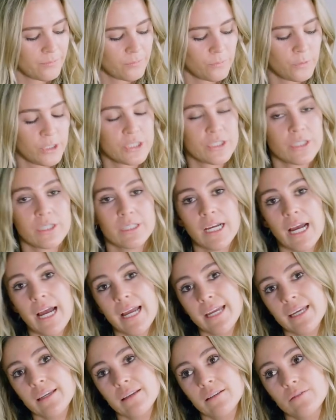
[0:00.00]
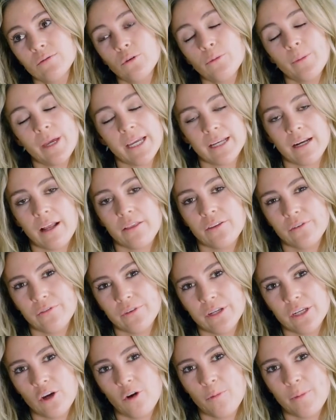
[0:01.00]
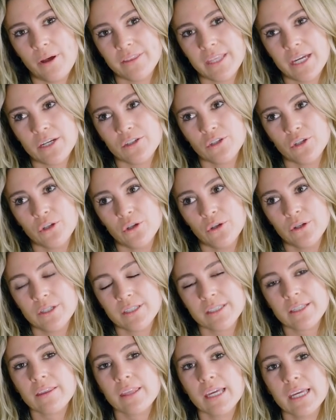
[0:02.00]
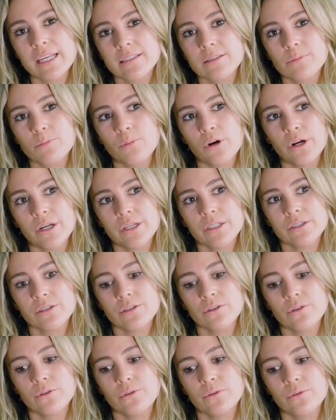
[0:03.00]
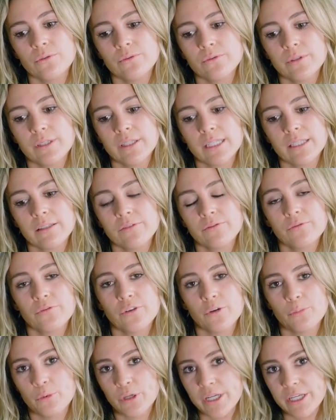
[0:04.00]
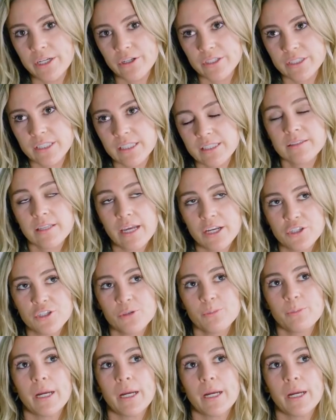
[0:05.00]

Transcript: which I will make another video about that too, because I think it's important to for breeders and such.